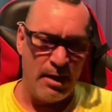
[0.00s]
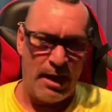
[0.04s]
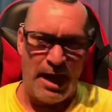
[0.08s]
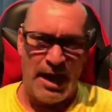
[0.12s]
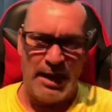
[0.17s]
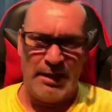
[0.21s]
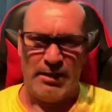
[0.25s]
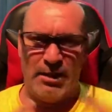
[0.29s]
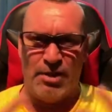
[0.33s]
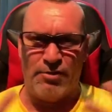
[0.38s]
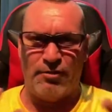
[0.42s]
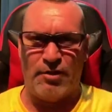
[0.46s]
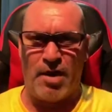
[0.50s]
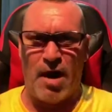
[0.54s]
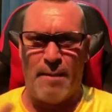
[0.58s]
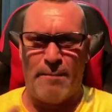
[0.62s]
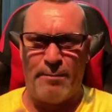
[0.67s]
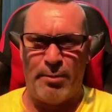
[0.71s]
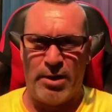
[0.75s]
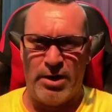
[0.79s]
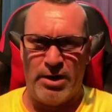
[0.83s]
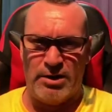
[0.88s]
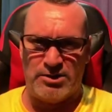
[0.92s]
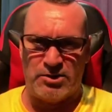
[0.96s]
I love
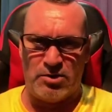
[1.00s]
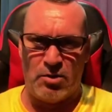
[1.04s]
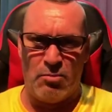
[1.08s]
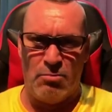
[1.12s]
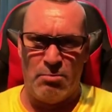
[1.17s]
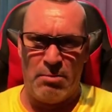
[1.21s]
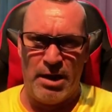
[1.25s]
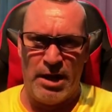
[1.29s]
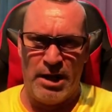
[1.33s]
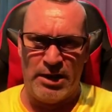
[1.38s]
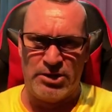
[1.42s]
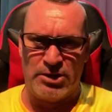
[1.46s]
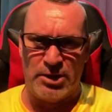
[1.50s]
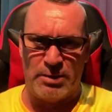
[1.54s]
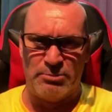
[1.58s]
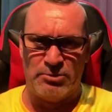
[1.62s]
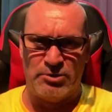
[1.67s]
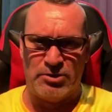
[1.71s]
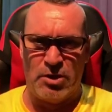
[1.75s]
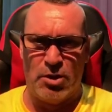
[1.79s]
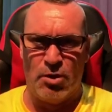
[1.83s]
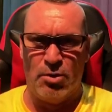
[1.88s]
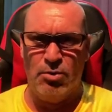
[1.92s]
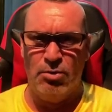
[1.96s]
capoeira so much. I'm
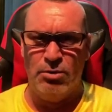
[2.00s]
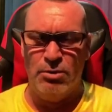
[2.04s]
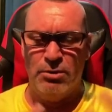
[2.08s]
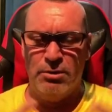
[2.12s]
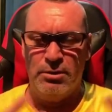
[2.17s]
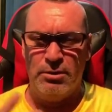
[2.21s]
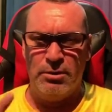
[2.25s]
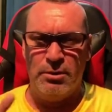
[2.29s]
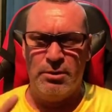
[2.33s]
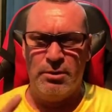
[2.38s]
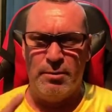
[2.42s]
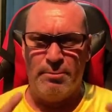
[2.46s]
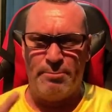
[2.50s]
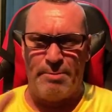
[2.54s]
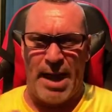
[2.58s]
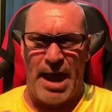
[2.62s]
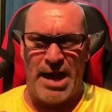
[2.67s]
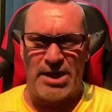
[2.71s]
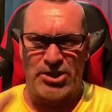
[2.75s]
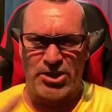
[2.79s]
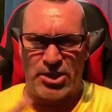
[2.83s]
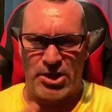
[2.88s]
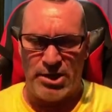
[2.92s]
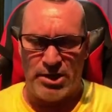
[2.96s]
so
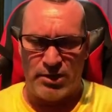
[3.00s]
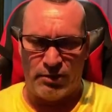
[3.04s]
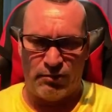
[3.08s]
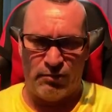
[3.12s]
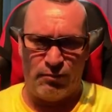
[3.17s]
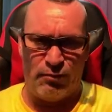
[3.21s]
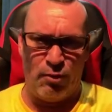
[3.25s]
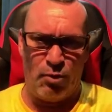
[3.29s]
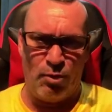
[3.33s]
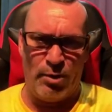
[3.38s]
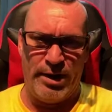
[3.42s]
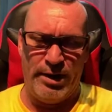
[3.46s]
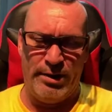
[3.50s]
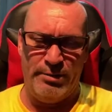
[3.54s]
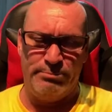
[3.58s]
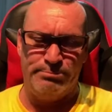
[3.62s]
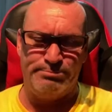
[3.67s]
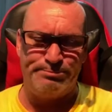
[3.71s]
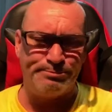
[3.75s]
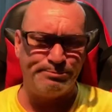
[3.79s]
passionate for it.